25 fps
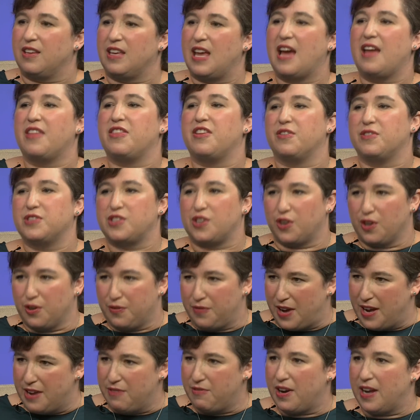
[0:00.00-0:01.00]
The, yeah, there was
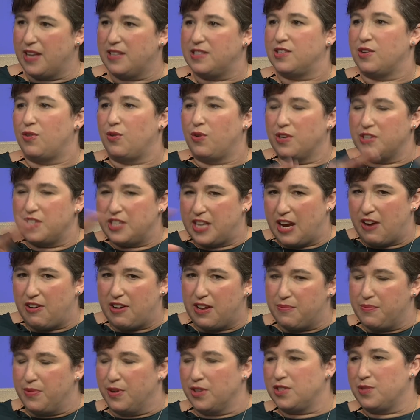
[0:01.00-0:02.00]
Irvine, right? Mm-hmm. So Orange County
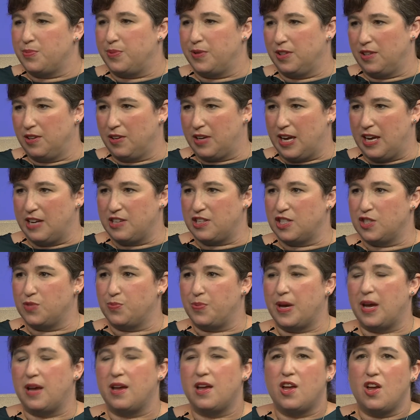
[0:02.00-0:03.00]
had multiple locations.
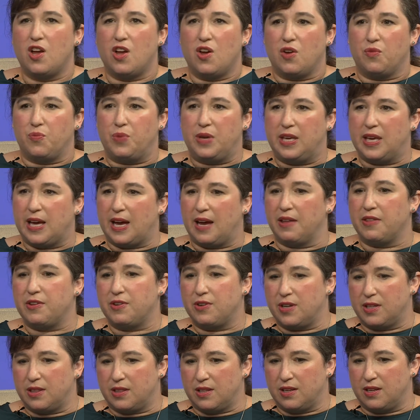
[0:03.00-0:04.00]
But we
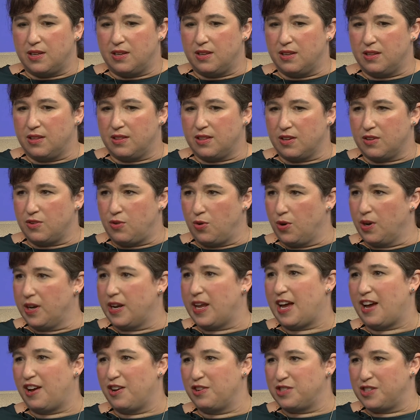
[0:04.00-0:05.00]
gathered at the, the
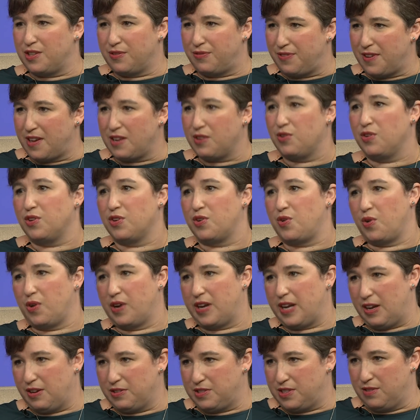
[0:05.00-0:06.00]
courthouse, the federal yeah.
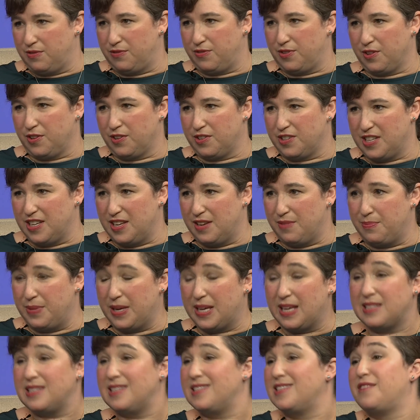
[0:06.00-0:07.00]
courthouse in Fullerton,
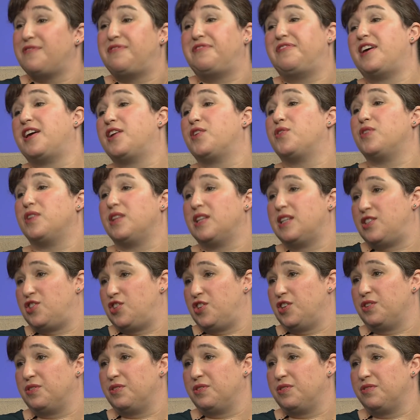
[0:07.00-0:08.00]
because it's a federal
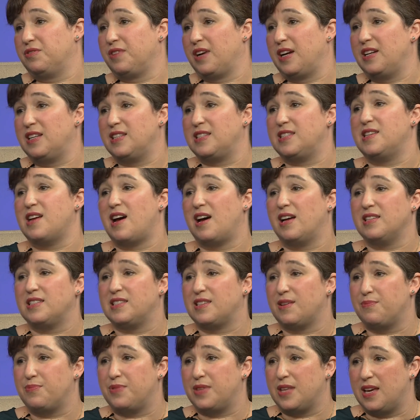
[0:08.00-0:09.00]
issue, right? It's not
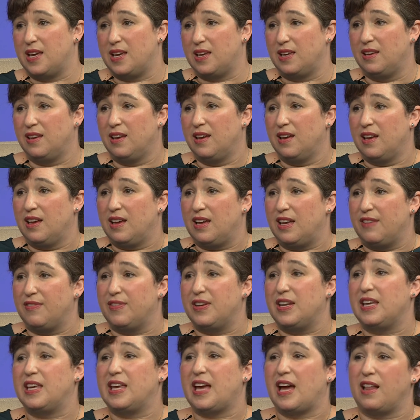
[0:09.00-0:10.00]
something, yes. even
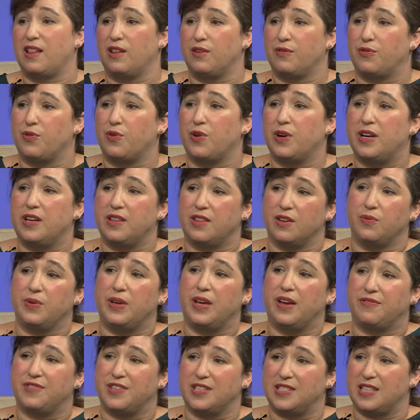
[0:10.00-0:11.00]
in California, that we
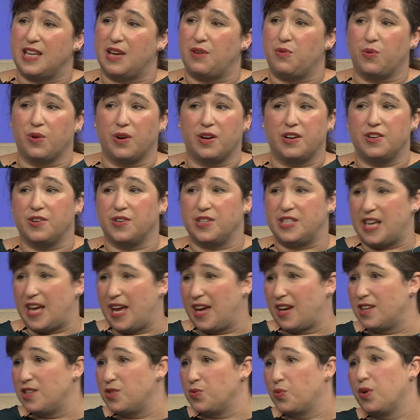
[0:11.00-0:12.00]
have to say we're under attack,
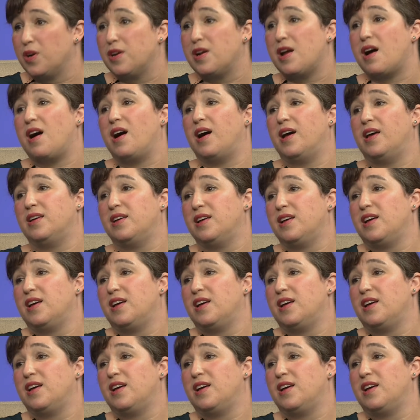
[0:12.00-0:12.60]
because we're not.